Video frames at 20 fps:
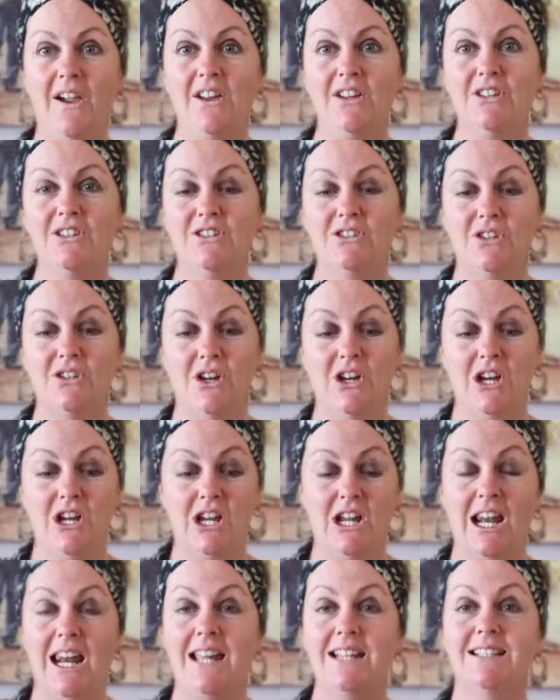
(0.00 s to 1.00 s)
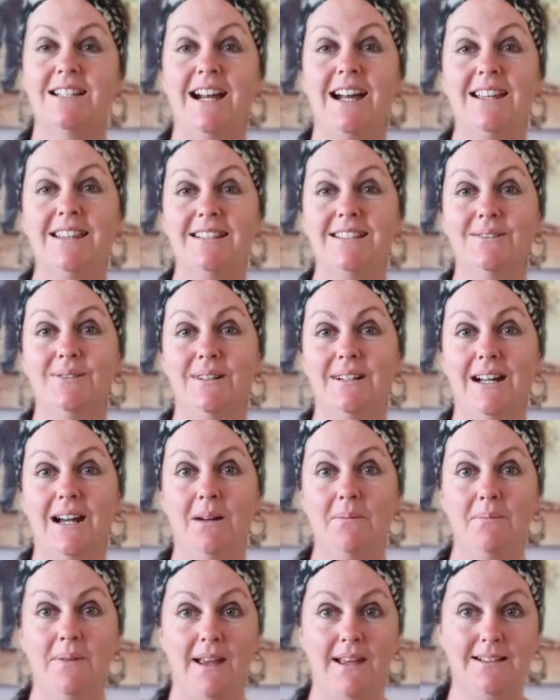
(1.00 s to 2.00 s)
So let's cut this one
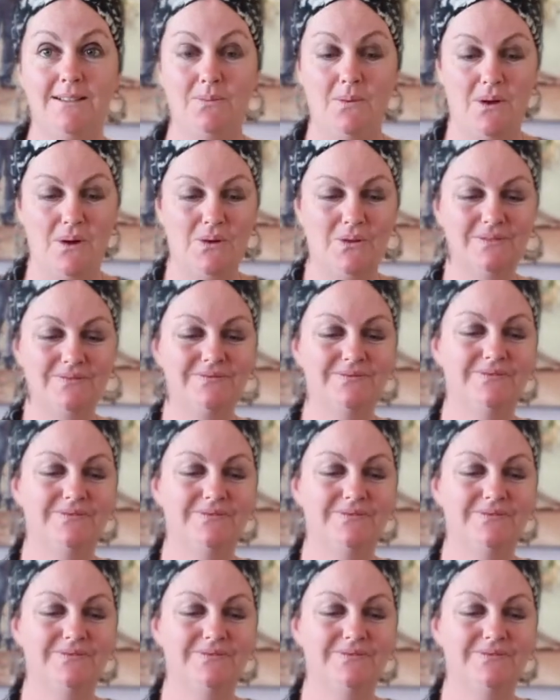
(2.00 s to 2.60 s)
up as well.